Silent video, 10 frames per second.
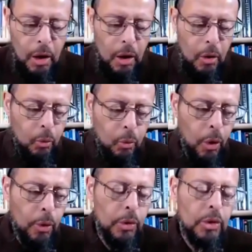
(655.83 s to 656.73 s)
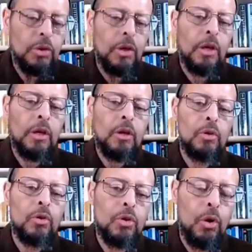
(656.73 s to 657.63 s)
worries and
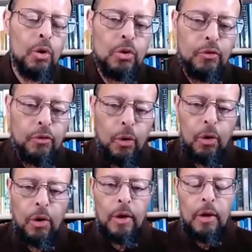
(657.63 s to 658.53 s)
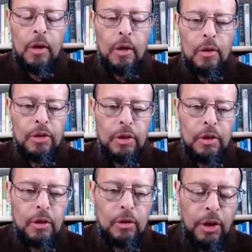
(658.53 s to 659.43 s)
concerns for
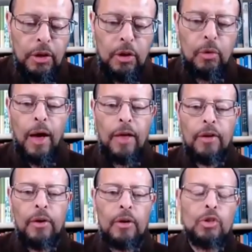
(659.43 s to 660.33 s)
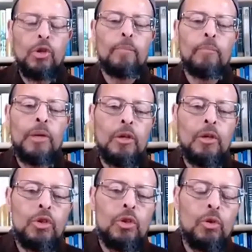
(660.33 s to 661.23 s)
the dhikr, rather, is a means to